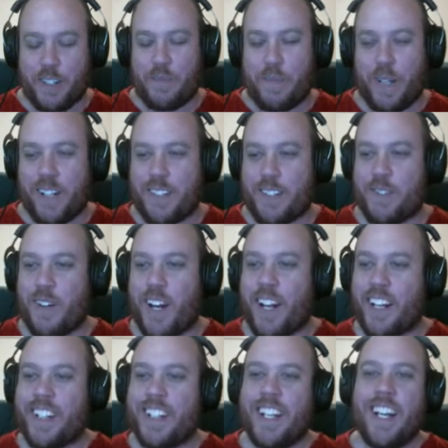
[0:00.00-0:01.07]
Jordan Peterson's
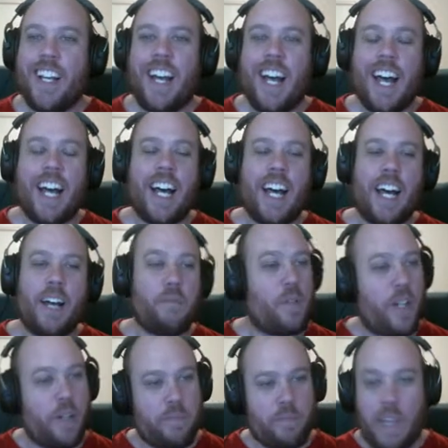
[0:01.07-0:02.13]
writing.
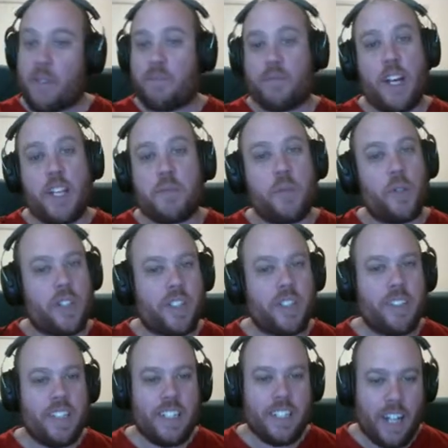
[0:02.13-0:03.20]
We're Facebook,
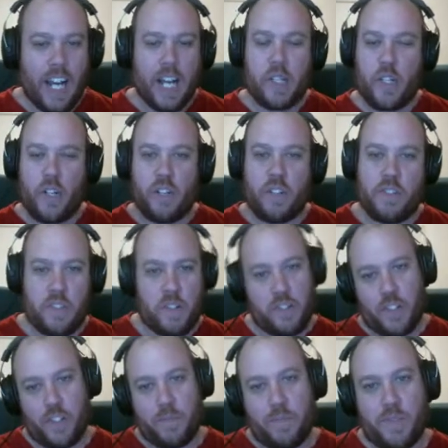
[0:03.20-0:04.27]
iTunes,
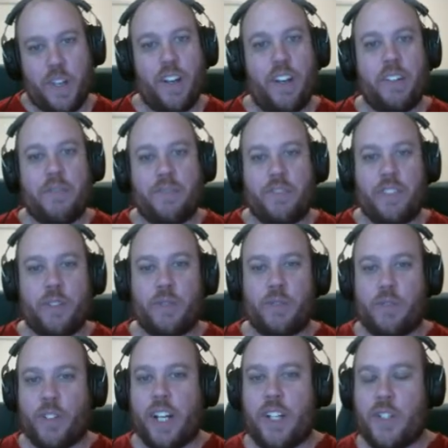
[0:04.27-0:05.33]
YouTube. So feel
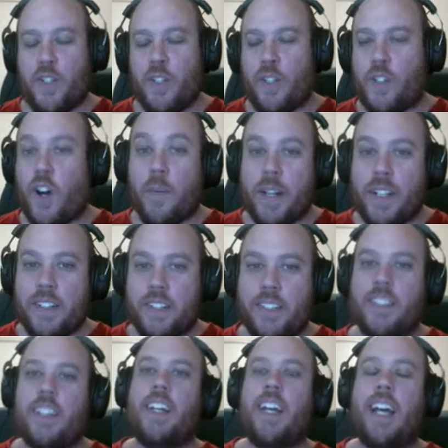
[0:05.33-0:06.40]
free to comment.
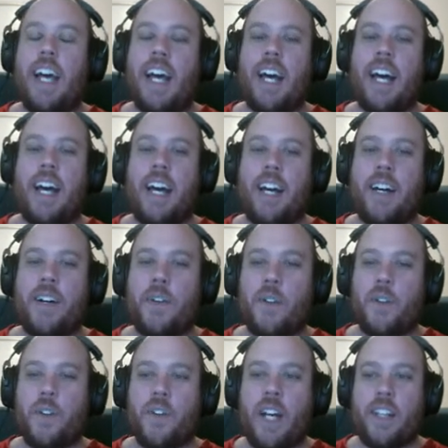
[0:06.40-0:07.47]

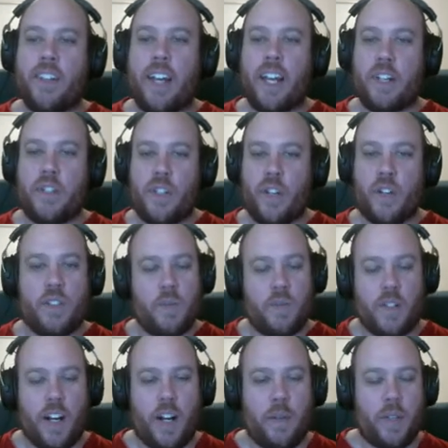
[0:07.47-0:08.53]
And like and share and
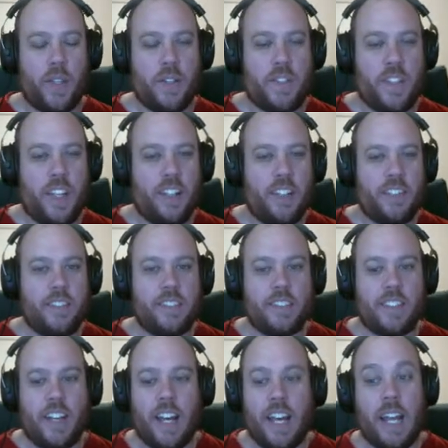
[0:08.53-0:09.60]
subscribe at those
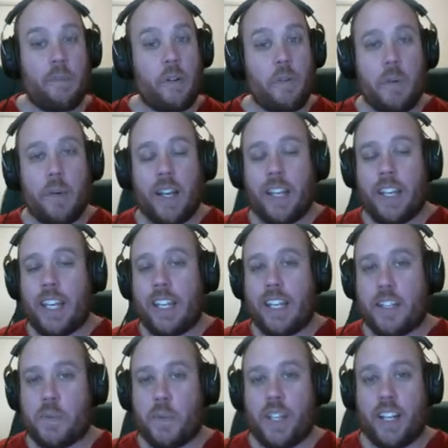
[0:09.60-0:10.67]
things, and we'll be back again
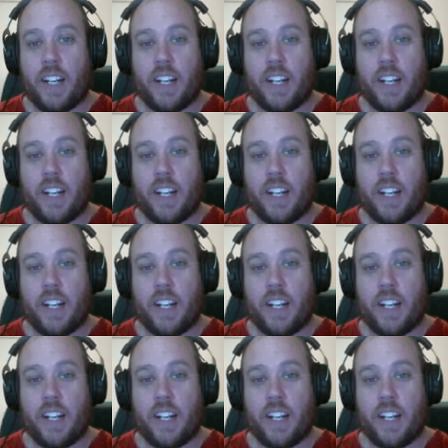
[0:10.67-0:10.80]
next week.